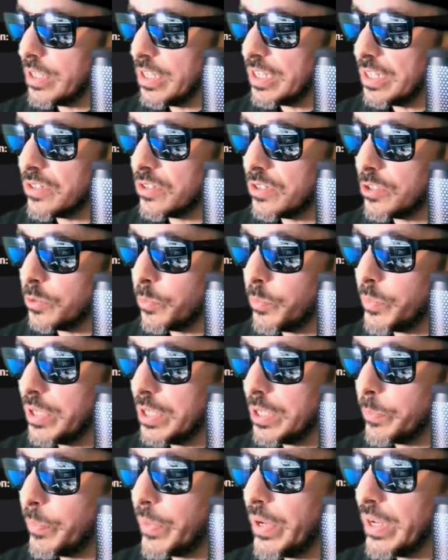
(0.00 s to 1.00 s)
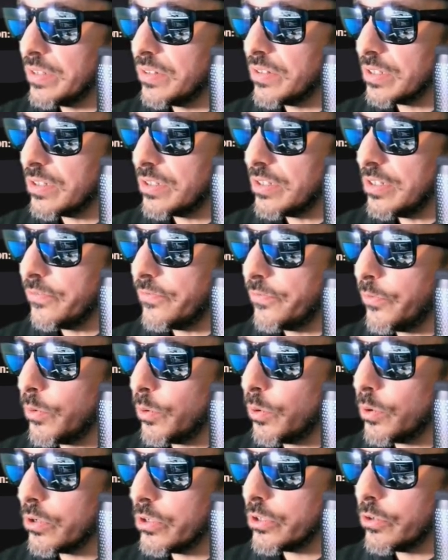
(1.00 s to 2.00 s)
needs to be base64
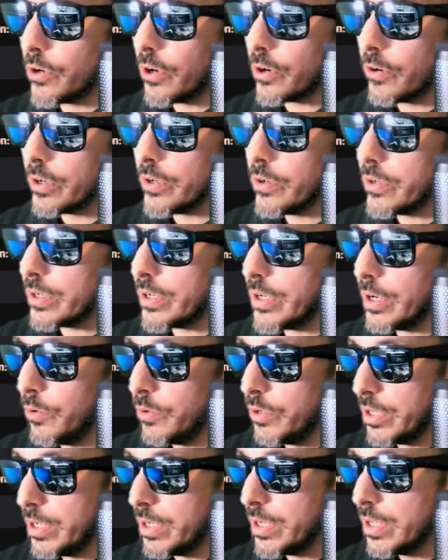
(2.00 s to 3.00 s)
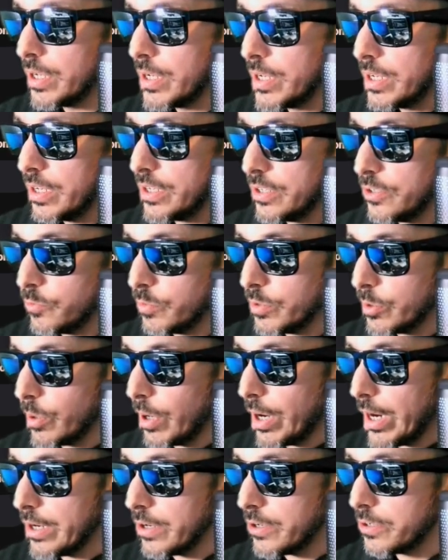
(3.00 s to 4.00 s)
URL encoded is
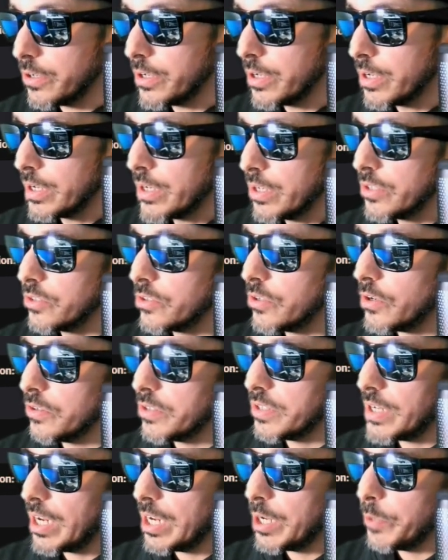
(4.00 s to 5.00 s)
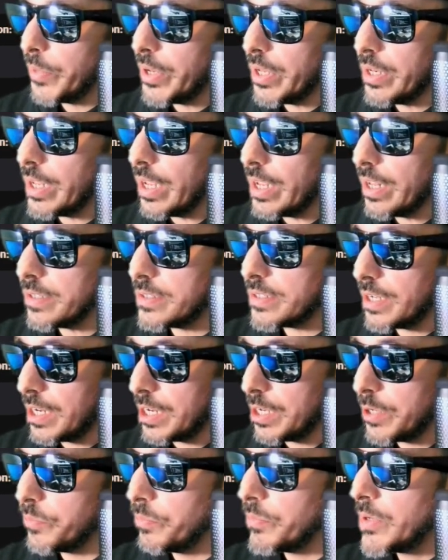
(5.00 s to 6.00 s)
required. Start time and end
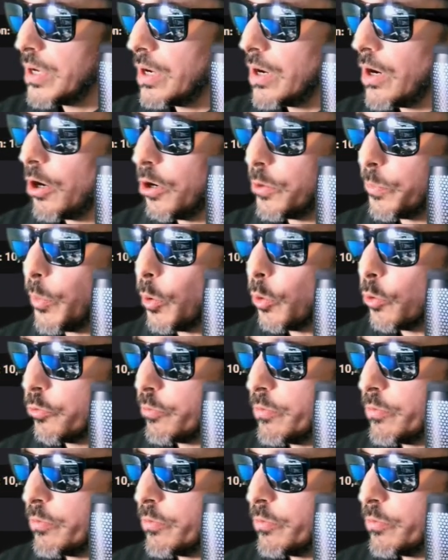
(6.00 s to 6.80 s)
time are both